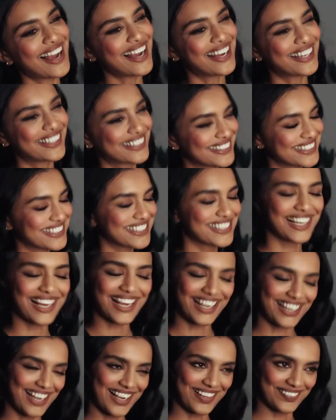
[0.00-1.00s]
you know, the better
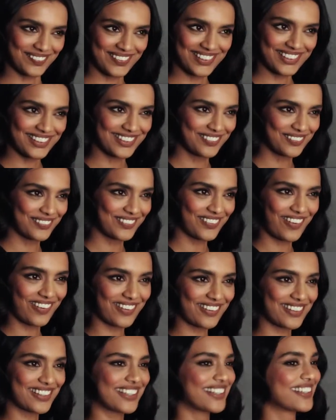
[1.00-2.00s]
that the quality of your
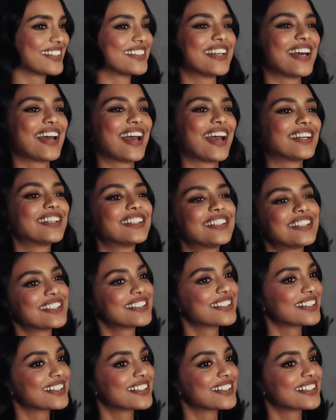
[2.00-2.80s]
image and lighting is, uh,